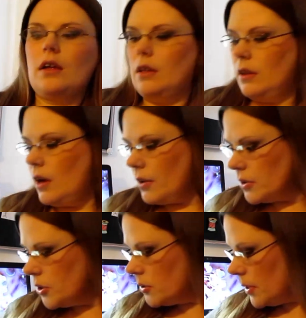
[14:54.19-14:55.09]
The other
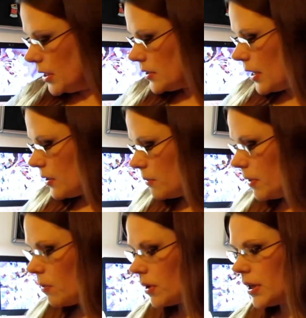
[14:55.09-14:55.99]
2 weeks, I could be
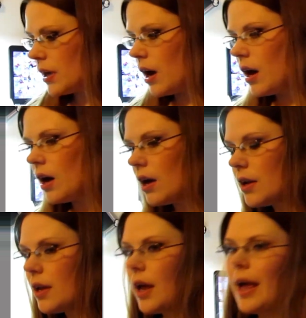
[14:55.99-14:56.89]
working on